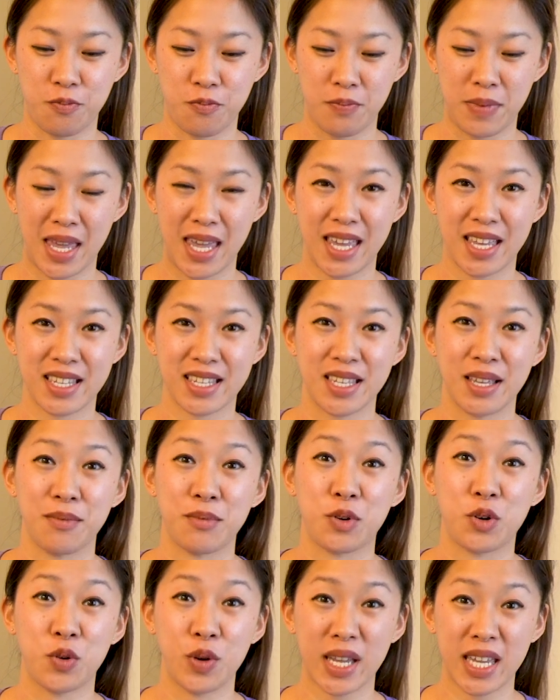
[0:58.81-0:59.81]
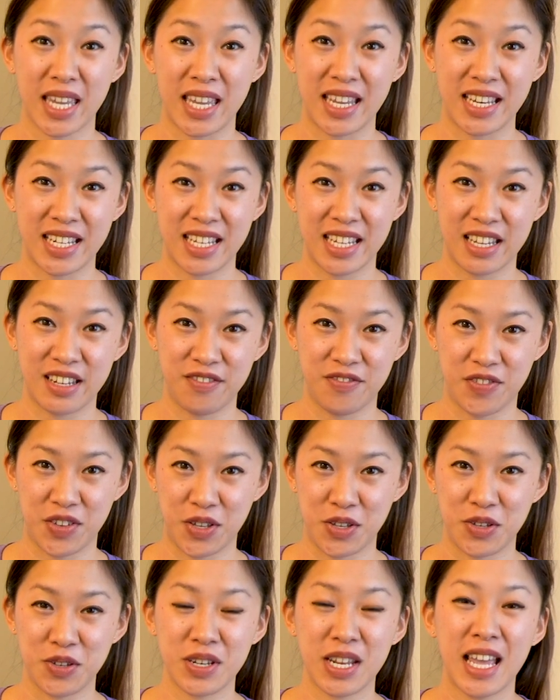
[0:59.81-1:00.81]
make some quick Indian
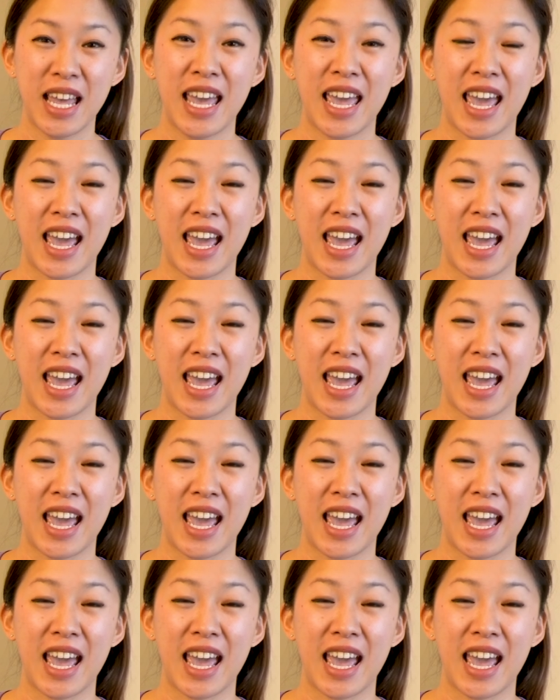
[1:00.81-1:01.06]
food,